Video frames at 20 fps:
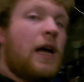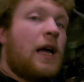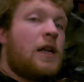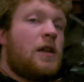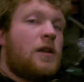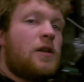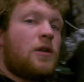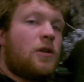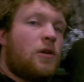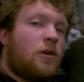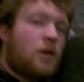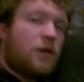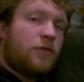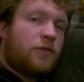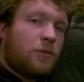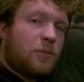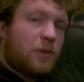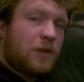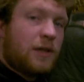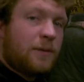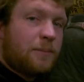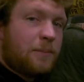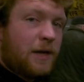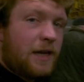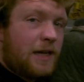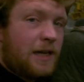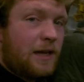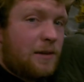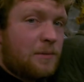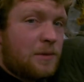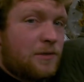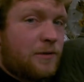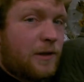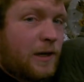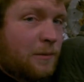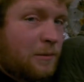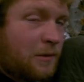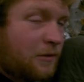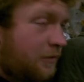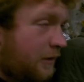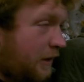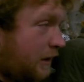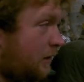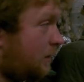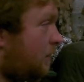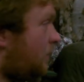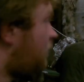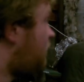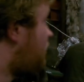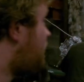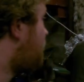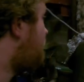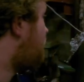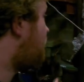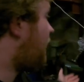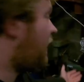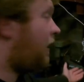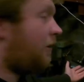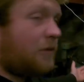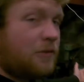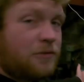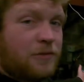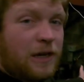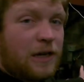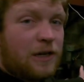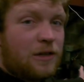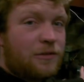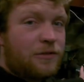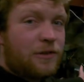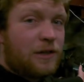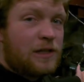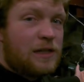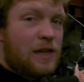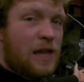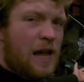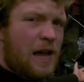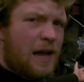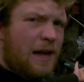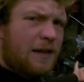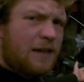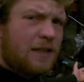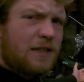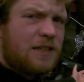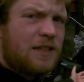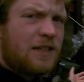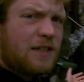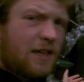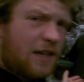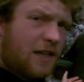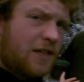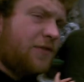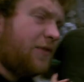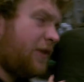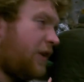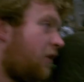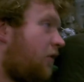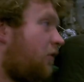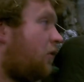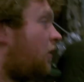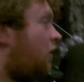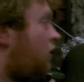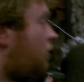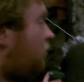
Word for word: Hello everybody, my name is Farmer Phil. We're here at Father Phil and in today's video